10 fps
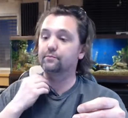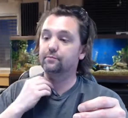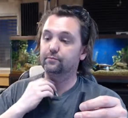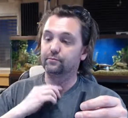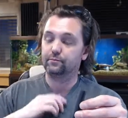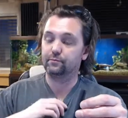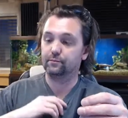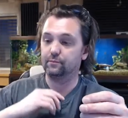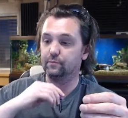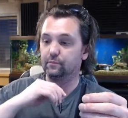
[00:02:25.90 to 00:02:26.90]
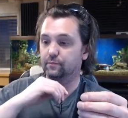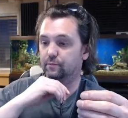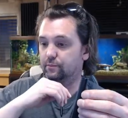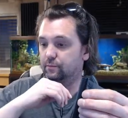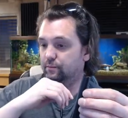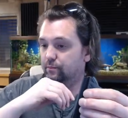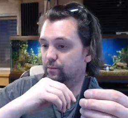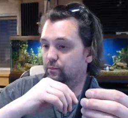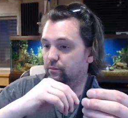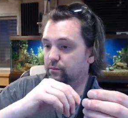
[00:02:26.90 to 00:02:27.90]

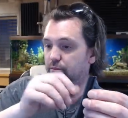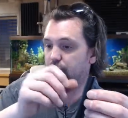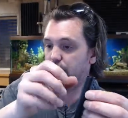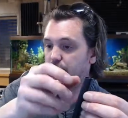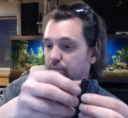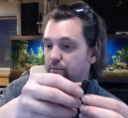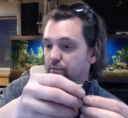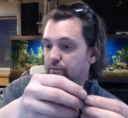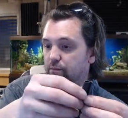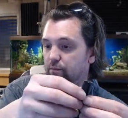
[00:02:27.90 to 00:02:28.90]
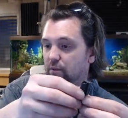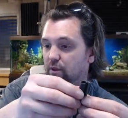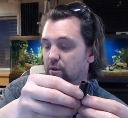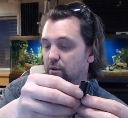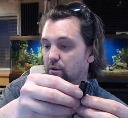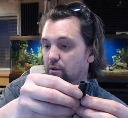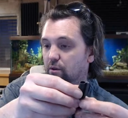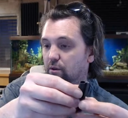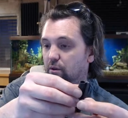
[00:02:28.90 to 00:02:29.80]
(no one is talking)